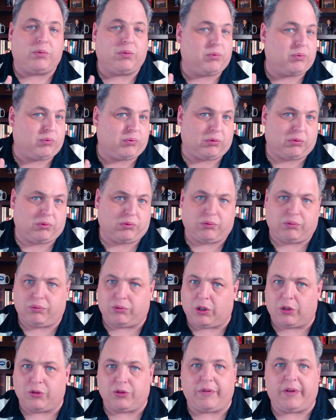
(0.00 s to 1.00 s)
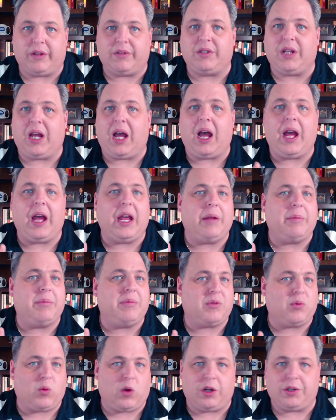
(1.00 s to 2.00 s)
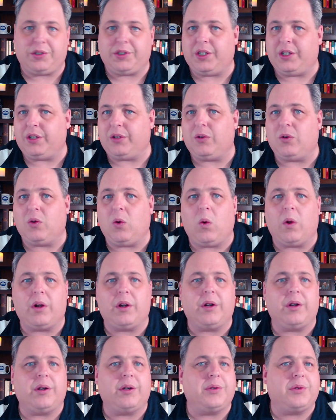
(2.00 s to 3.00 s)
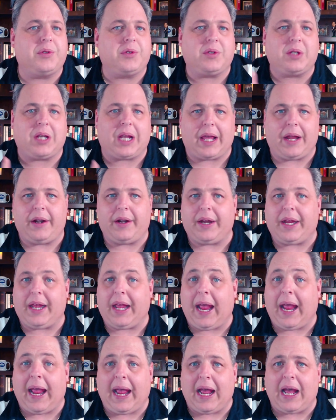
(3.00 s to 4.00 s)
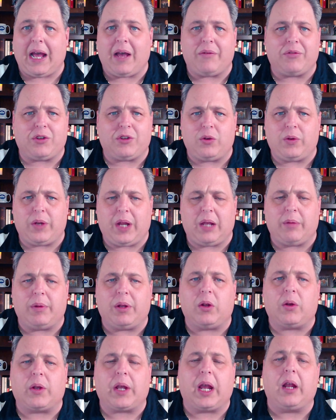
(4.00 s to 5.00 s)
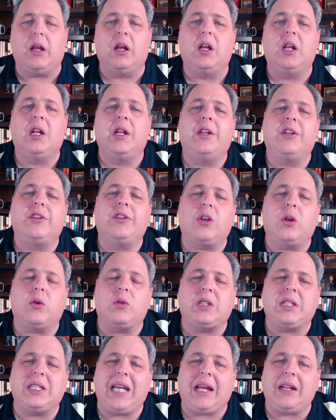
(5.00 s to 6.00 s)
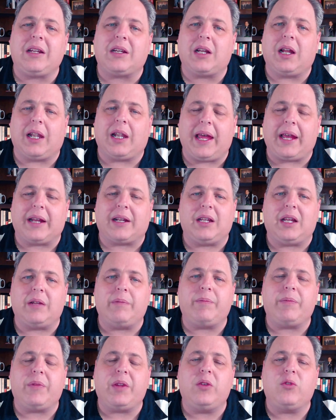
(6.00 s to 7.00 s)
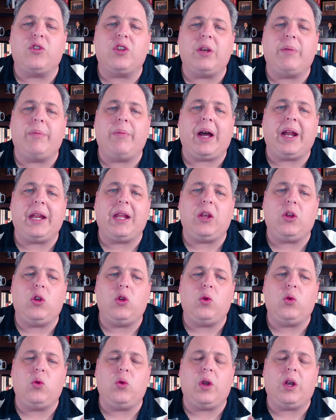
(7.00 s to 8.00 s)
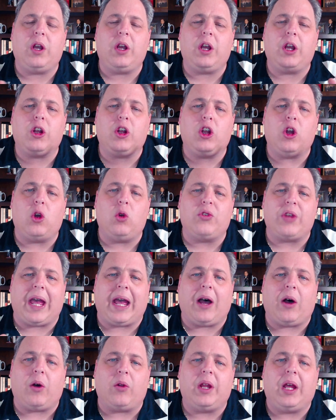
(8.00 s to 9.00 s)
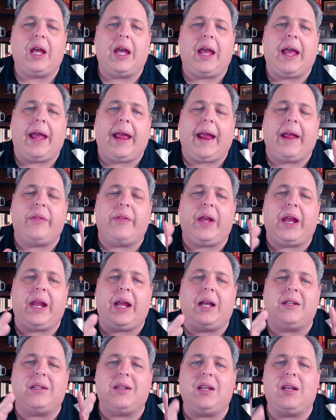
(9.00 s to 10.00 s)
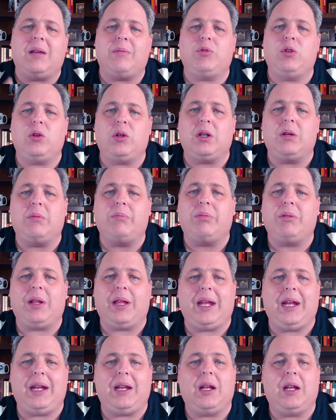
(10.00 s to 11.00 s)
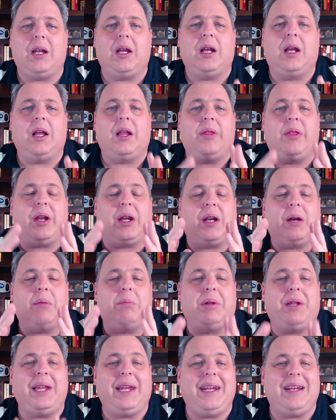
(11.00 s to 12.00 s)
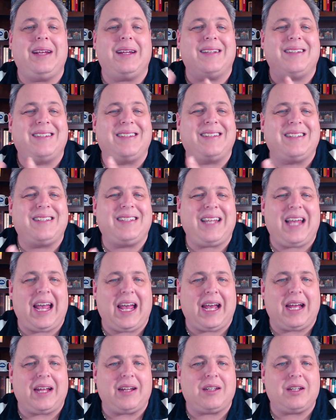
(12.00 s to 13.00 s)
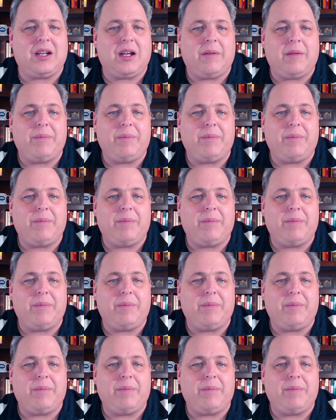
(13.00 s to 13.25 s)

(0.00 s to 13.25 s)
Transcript: Roosevelt dimes, Washington quarters, Kennedy halves, you name it. Okay, so set collecting is somebody who goes out and they attempt to complete the complete set